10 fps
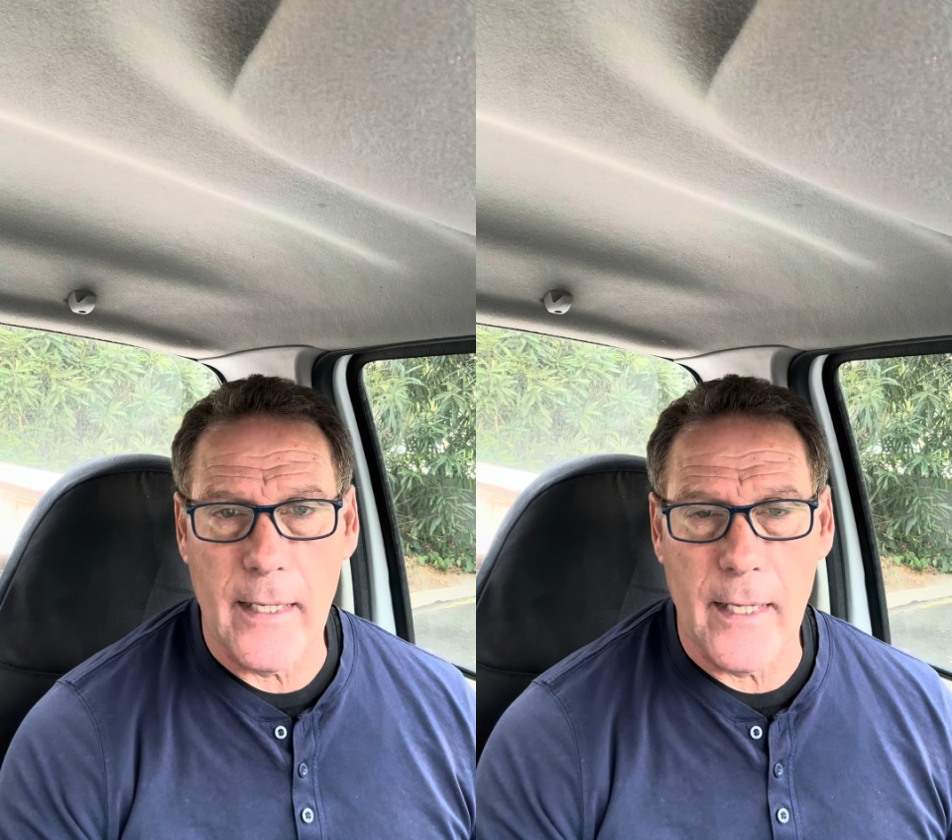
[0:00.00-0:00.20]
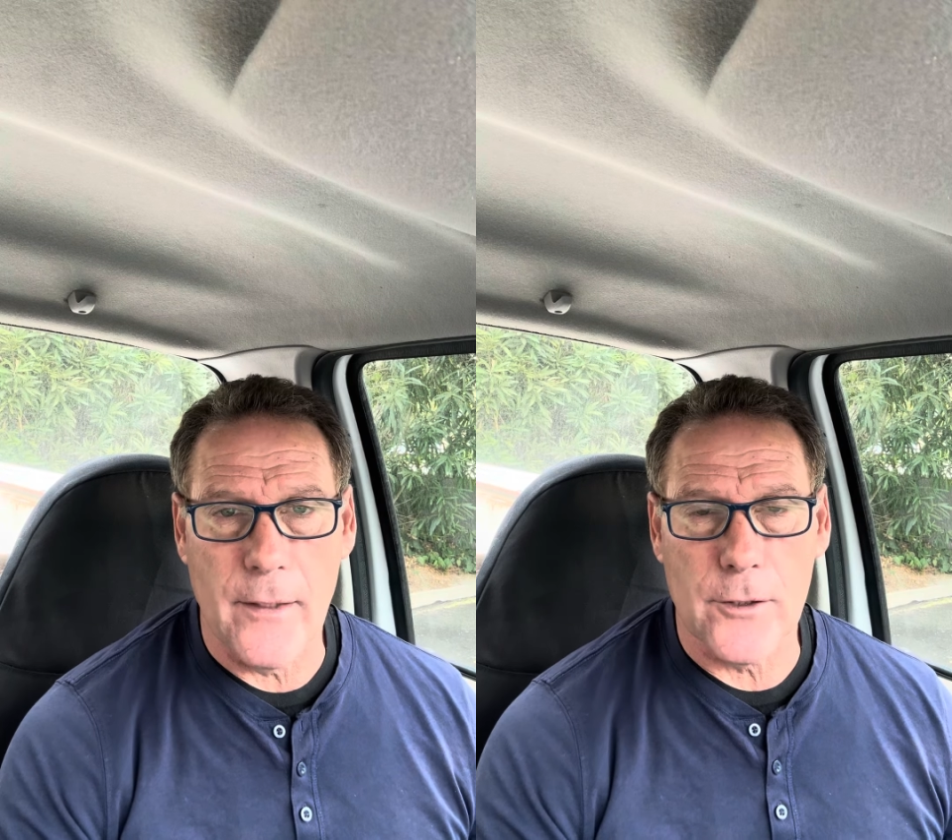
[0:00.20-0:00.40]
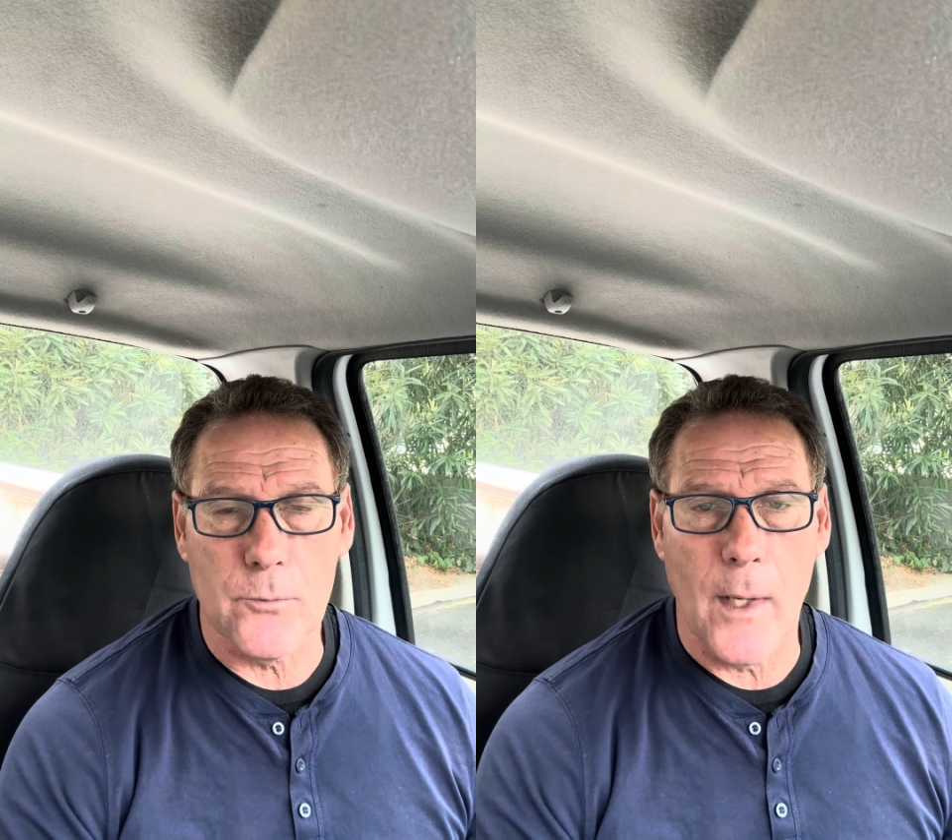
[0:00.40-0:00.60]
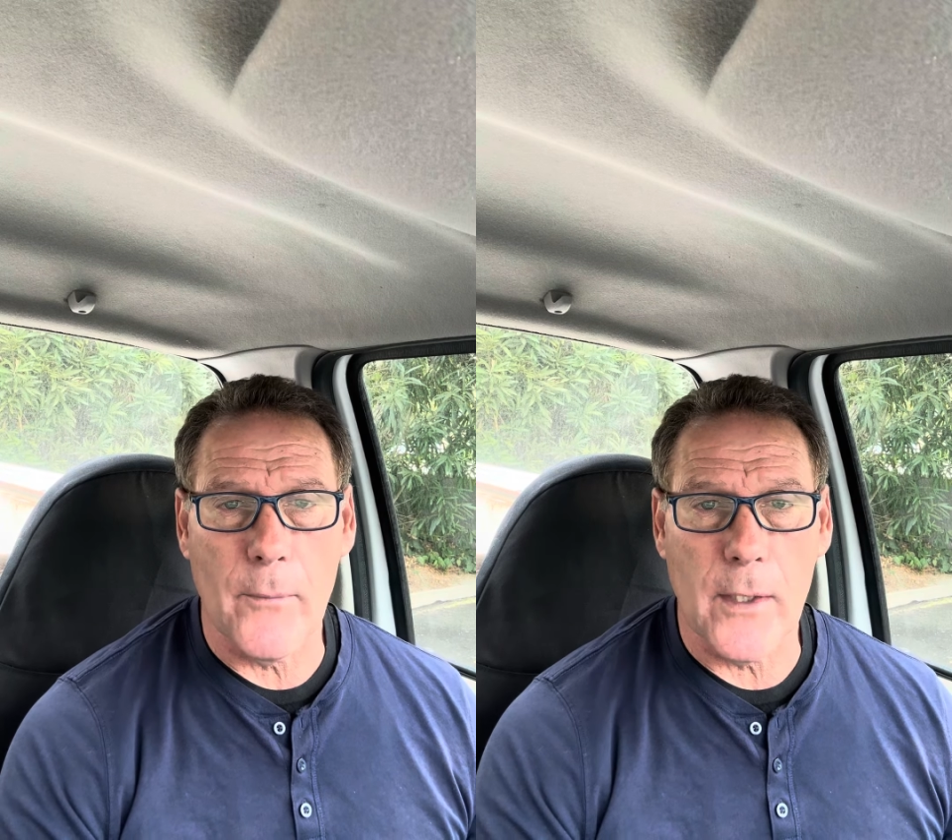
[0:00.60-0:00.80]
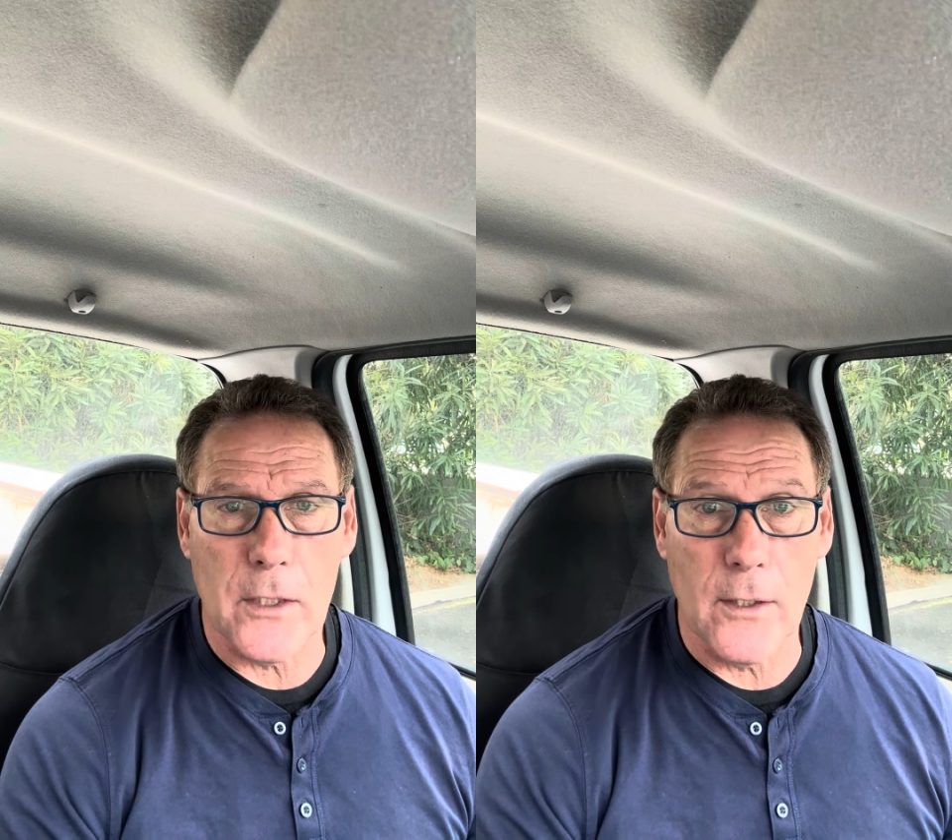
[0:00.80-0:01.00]
and there's one
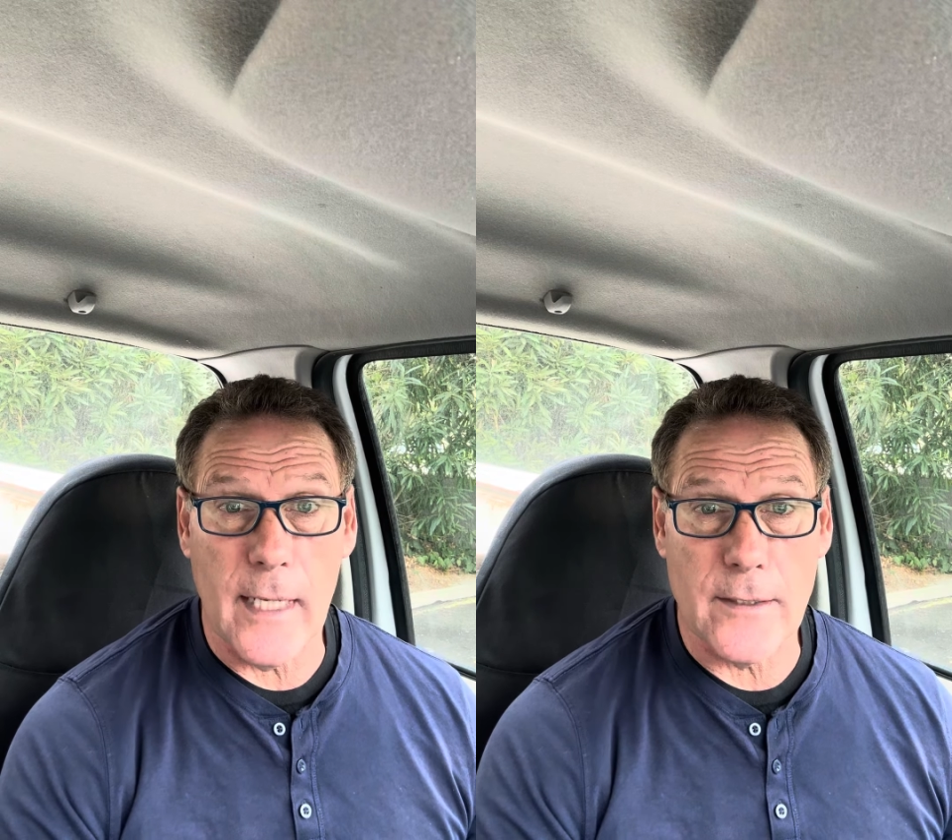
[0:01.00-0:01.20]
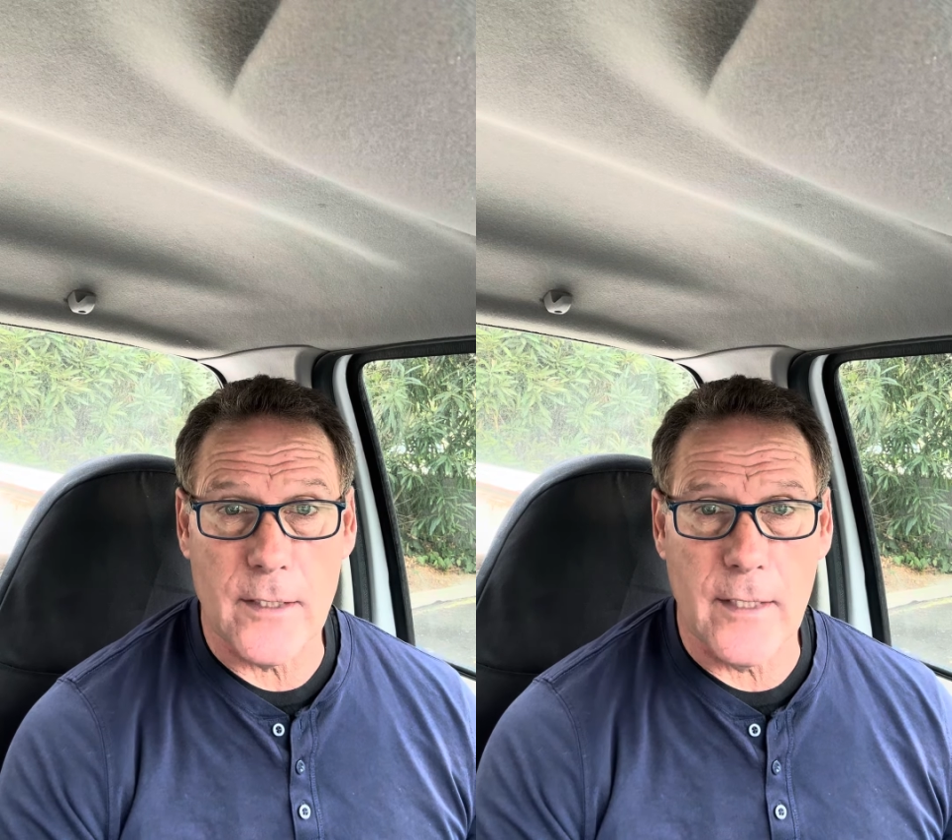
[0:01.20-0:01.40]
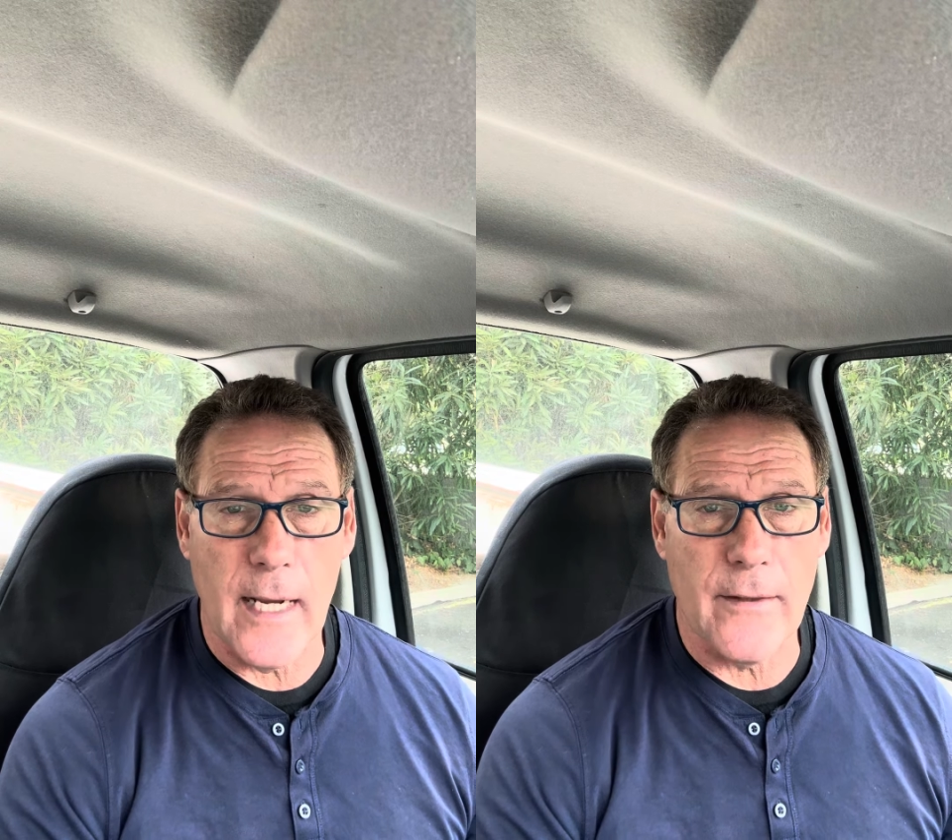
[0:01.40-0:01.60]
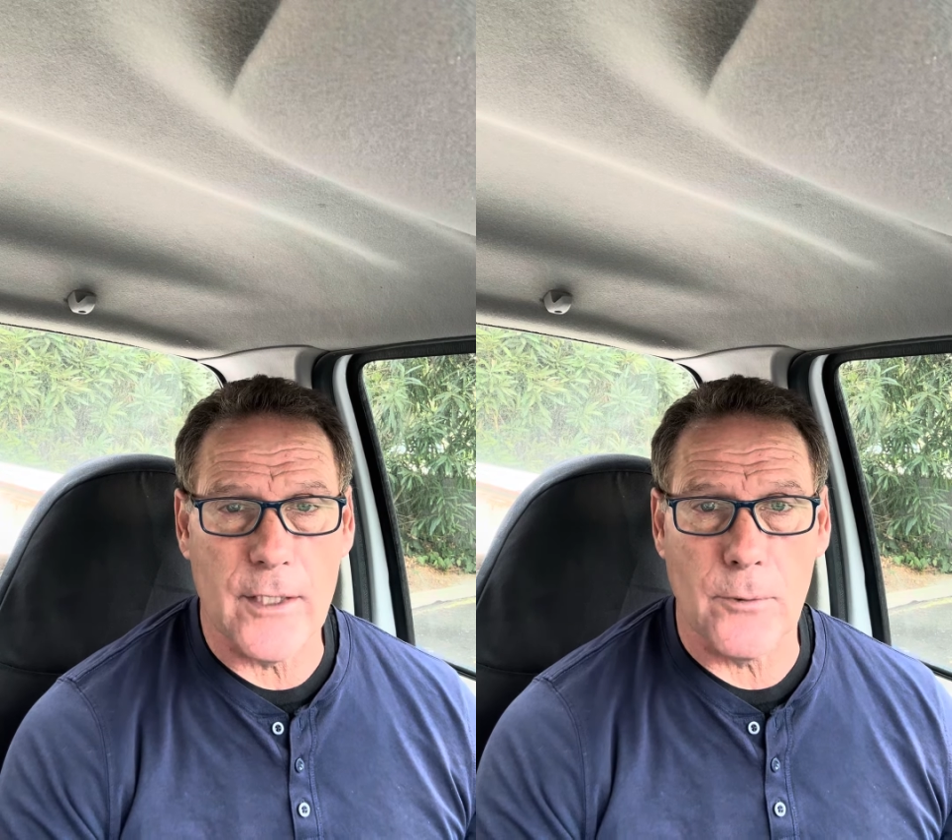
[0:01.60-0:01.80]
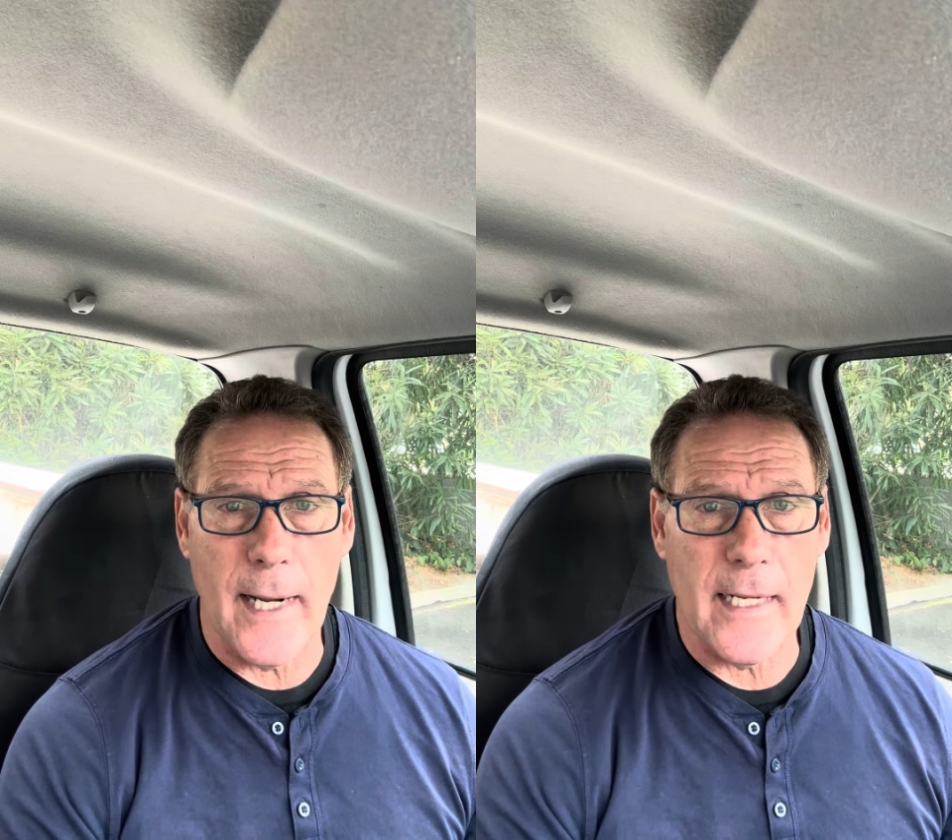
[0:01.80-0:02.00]
we're going to look at today
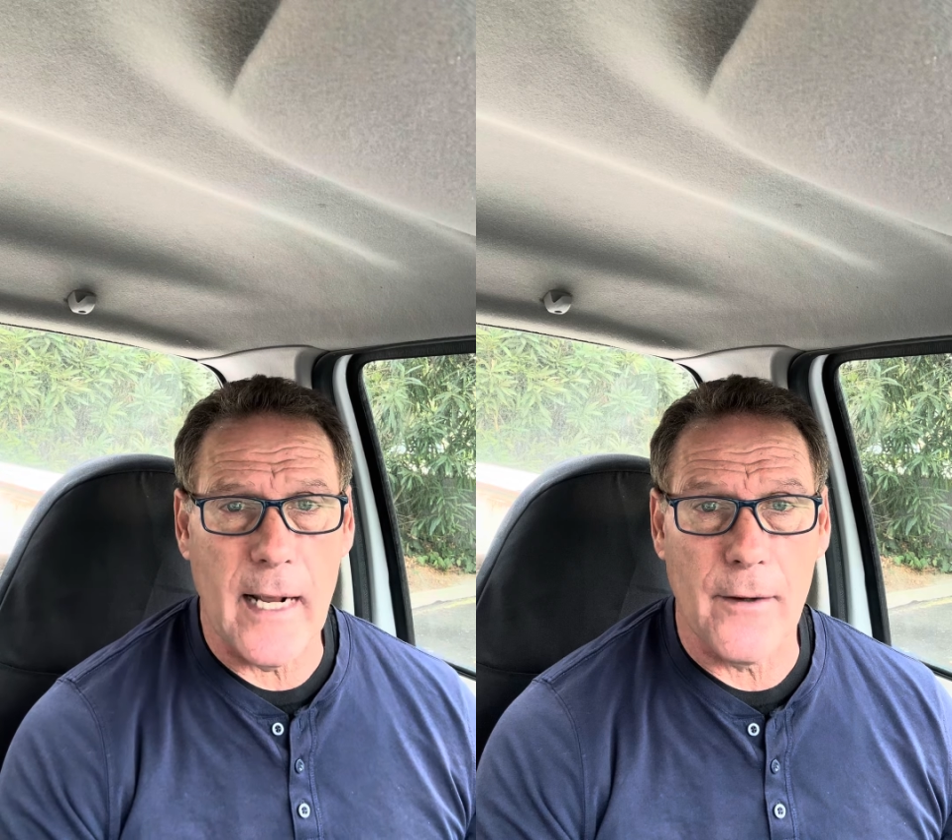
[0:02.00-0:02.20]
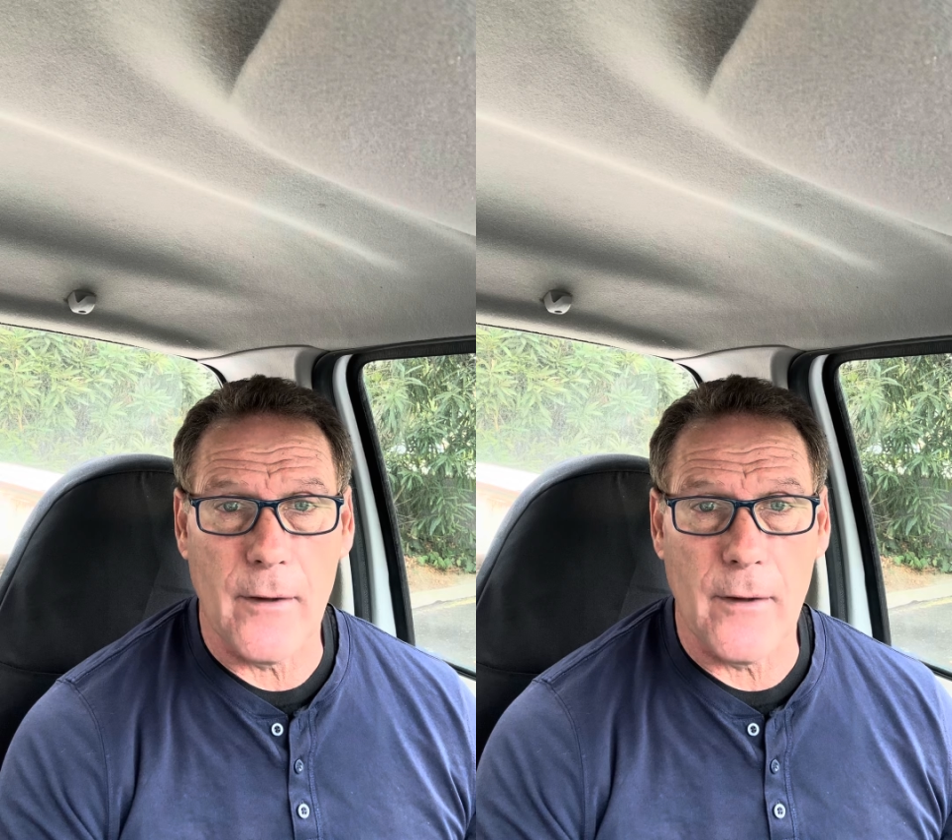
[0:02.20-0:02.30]
that's right out